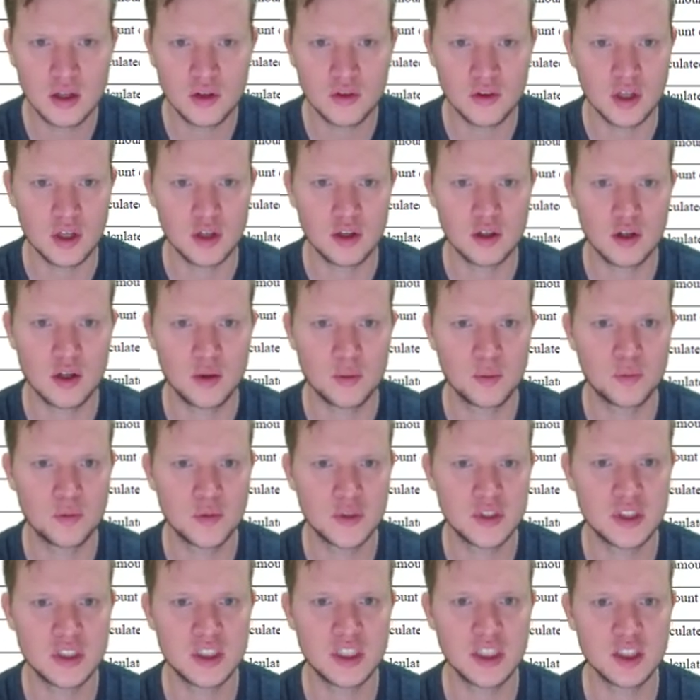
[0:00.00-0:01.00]
then
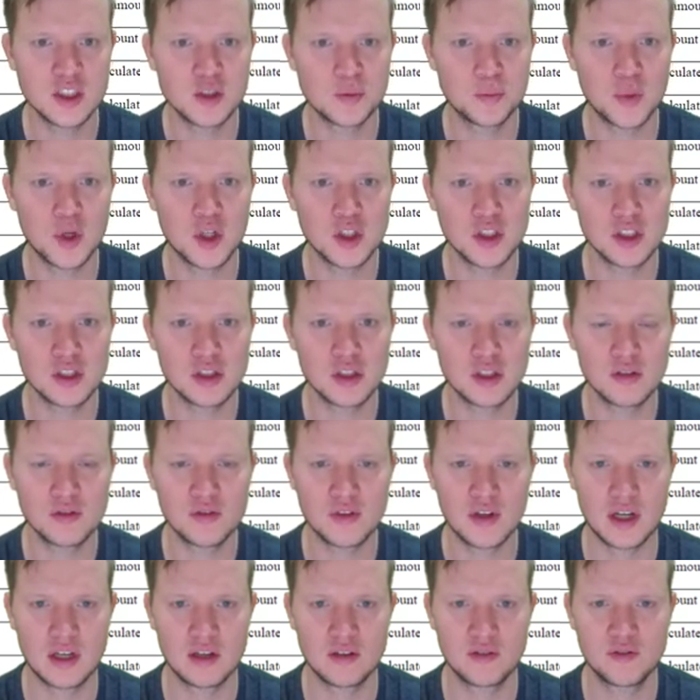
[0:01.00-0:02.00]
6 positive
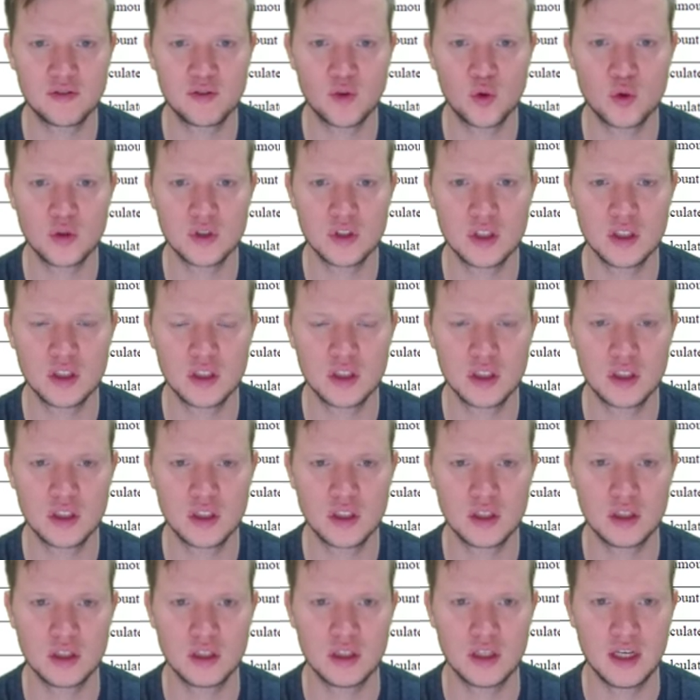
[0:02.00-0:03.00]
and 14
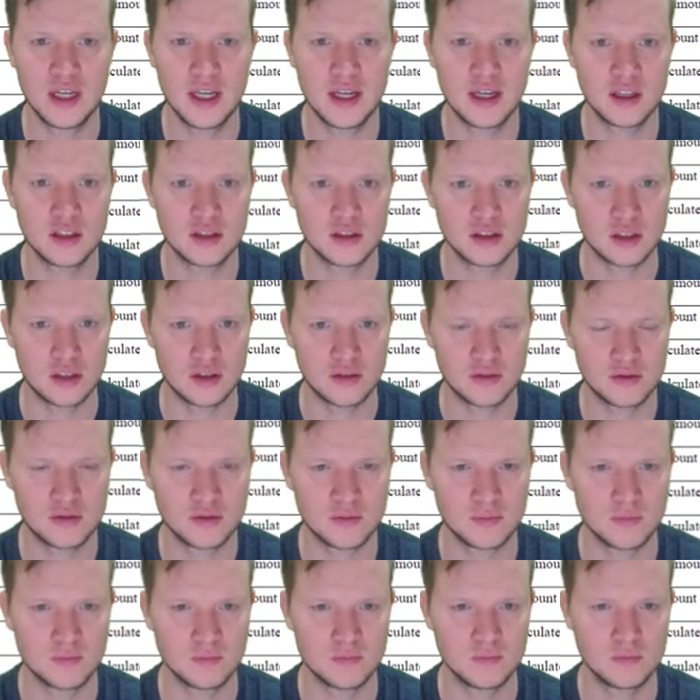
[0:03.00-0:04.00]
negative.
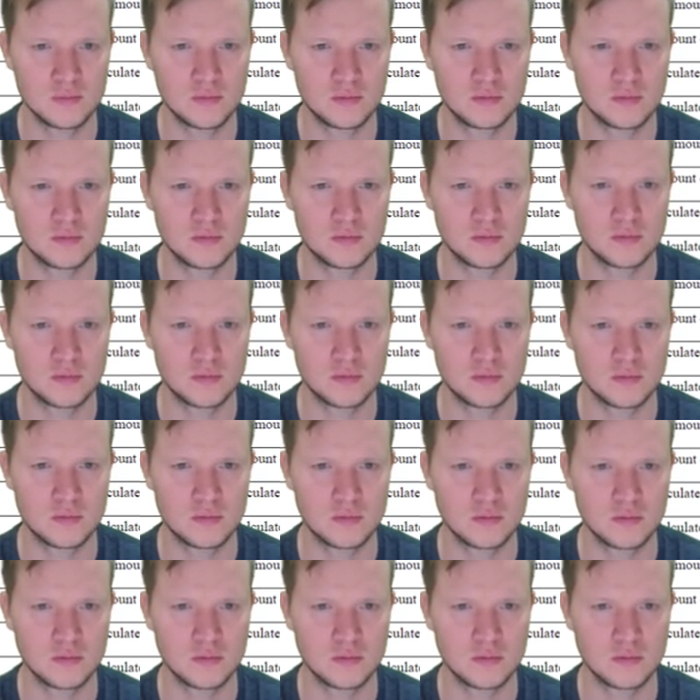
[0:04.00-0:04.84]
Hmm.